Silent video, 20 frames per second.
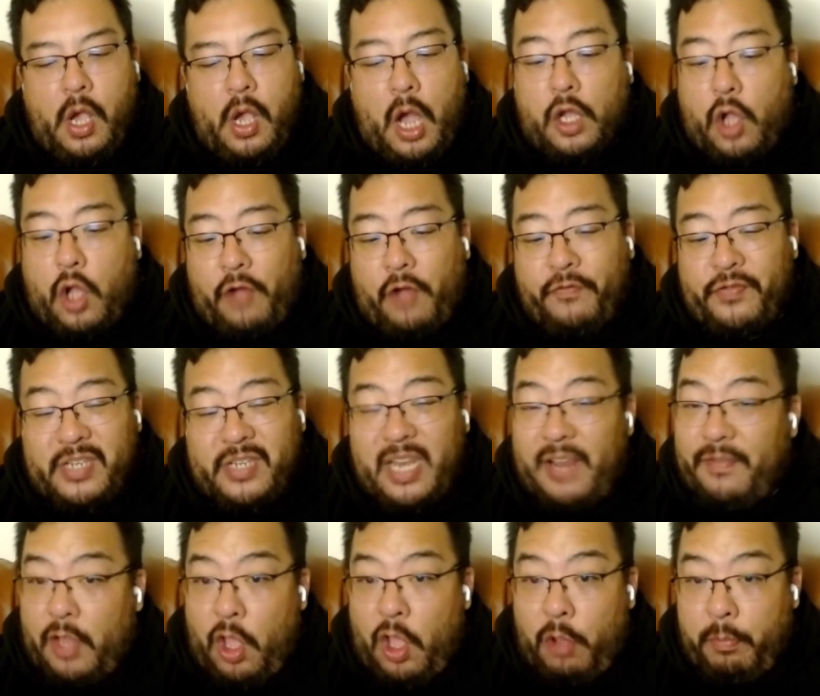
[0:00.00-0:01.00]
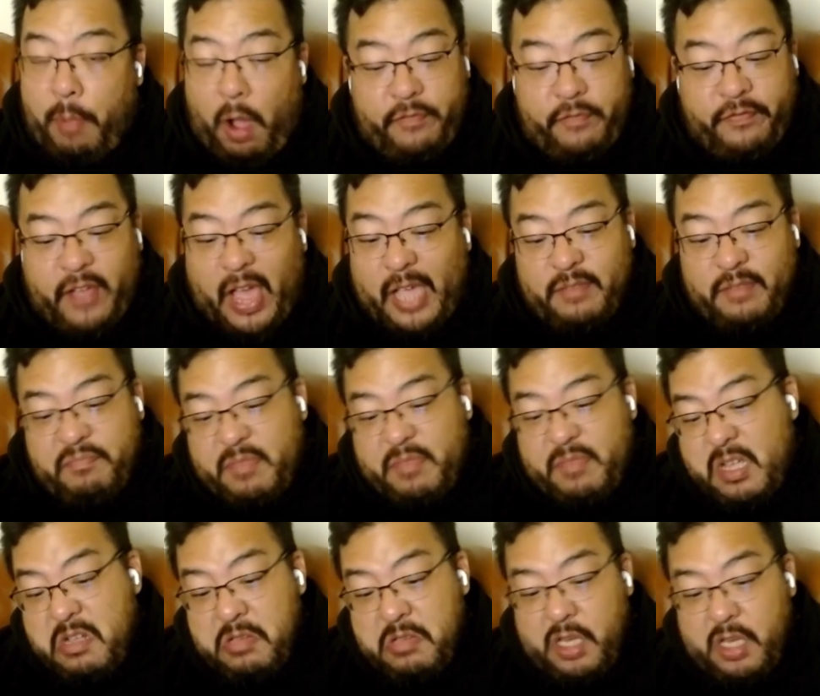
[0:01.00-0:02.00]
Golfers that have a low ball flight,
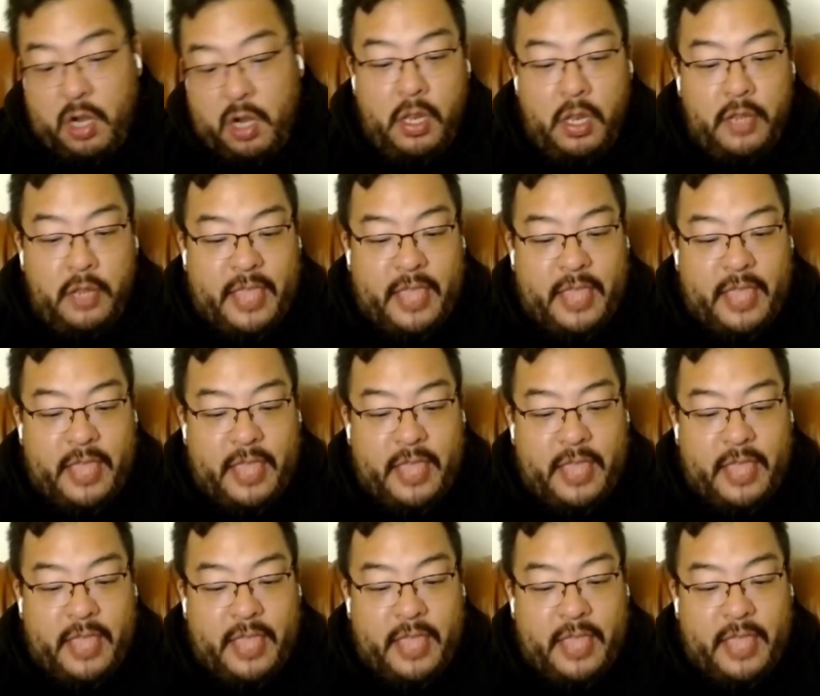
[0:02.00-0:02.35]
you know,